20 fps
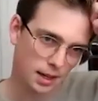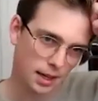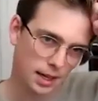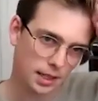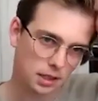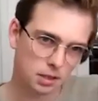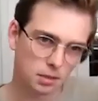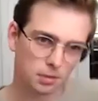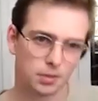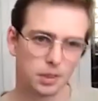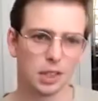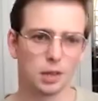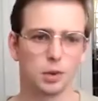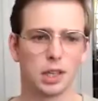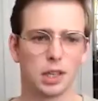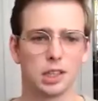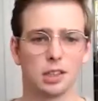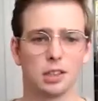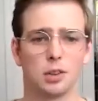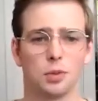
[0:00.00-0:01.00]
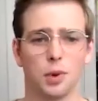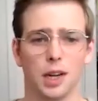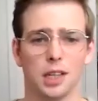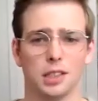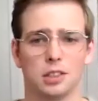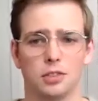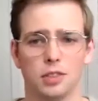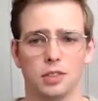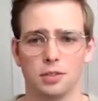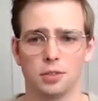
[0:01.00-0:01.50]
And something that we can quite
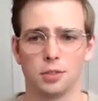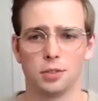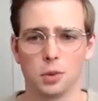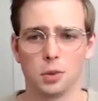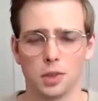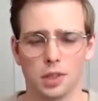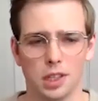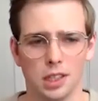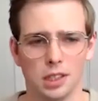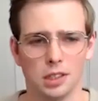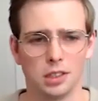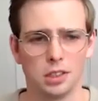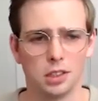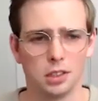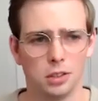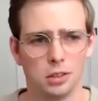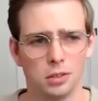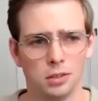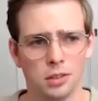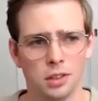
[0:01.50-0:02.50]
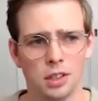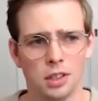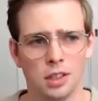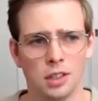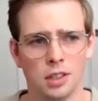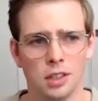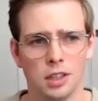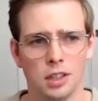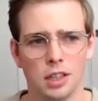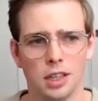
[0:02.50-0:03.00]
straightforwardly do
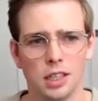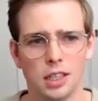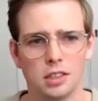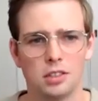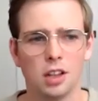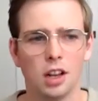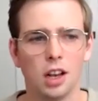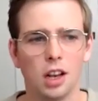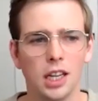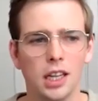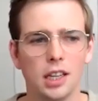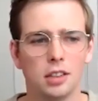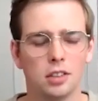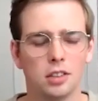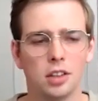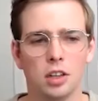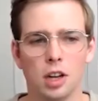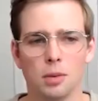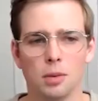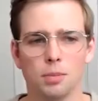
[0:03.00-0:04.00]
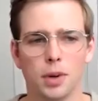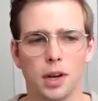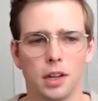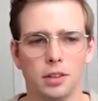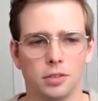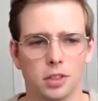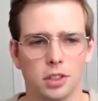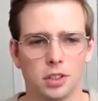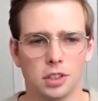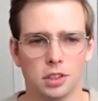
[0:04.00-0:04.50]
is delete the NumPy
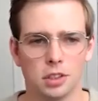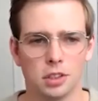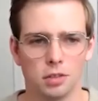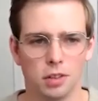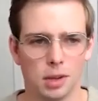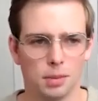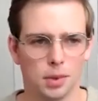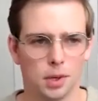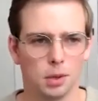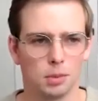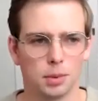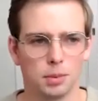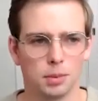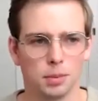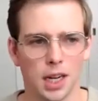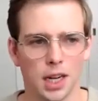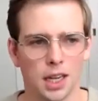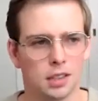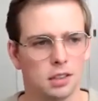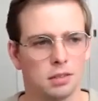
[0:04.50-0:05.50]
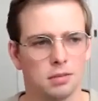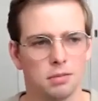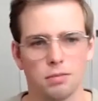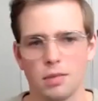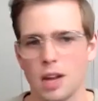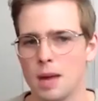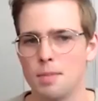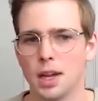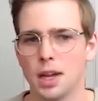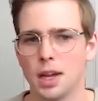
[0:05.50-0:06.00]
version of libopenblast
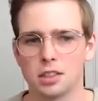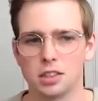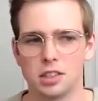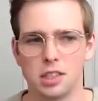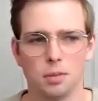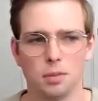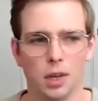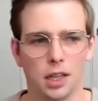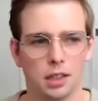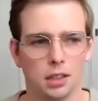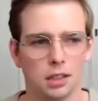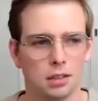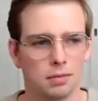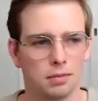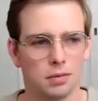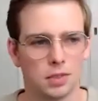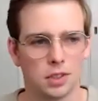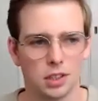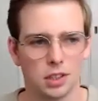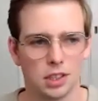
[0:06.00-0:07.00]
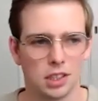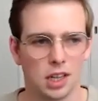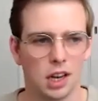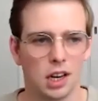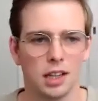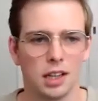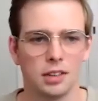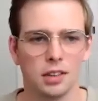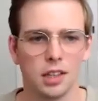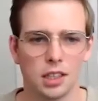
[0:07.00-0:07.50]
and make a symlink. So this
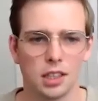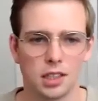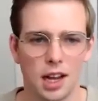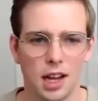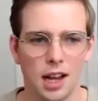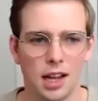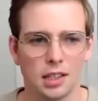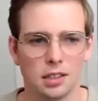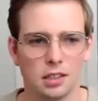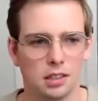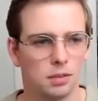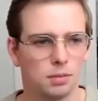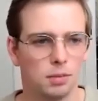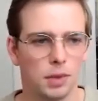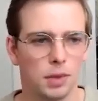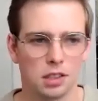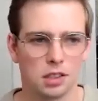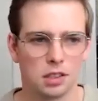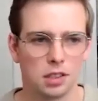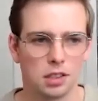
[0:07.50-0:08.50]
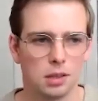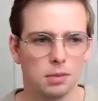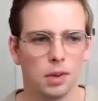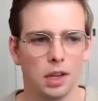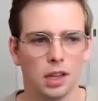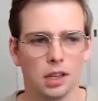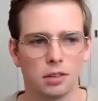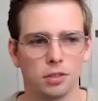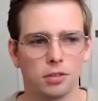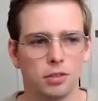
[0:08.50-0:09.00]
ln-s makes a
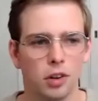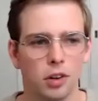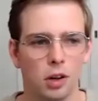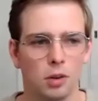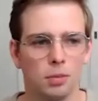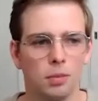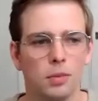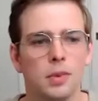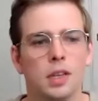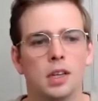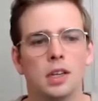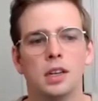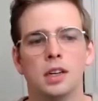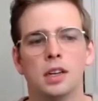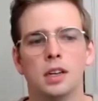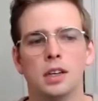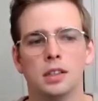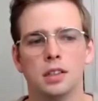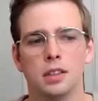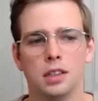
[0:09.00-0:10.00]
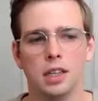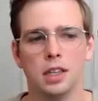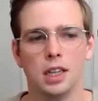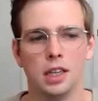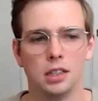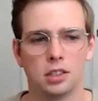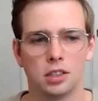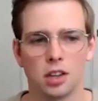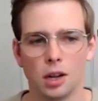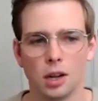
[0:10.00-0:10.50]
symlink from the
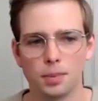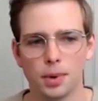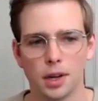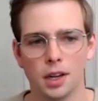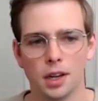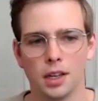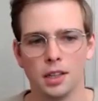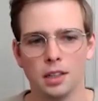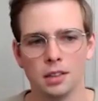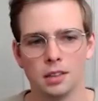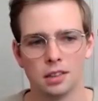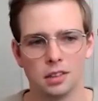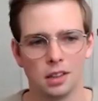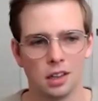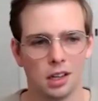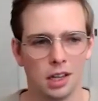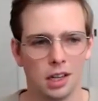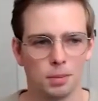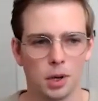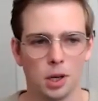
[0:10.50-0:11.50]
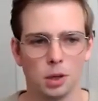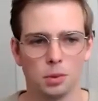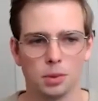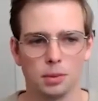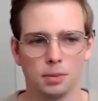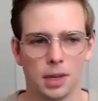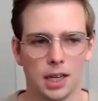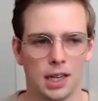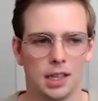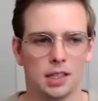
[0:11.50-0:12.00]
Scipy
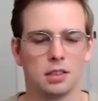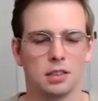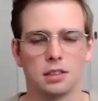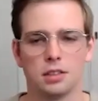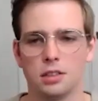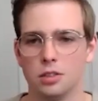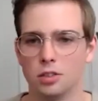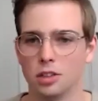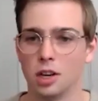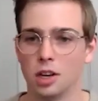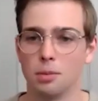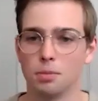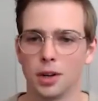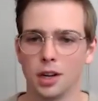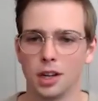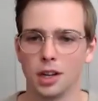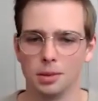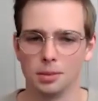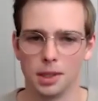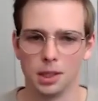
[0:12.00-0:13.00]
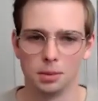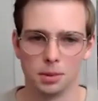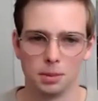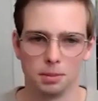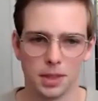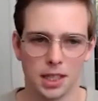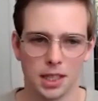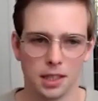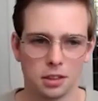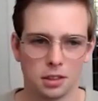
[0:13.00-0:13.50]
libopenblast to the NumPy
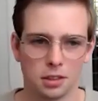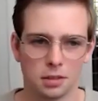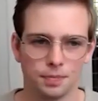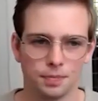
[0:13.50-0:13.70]
libopenblast.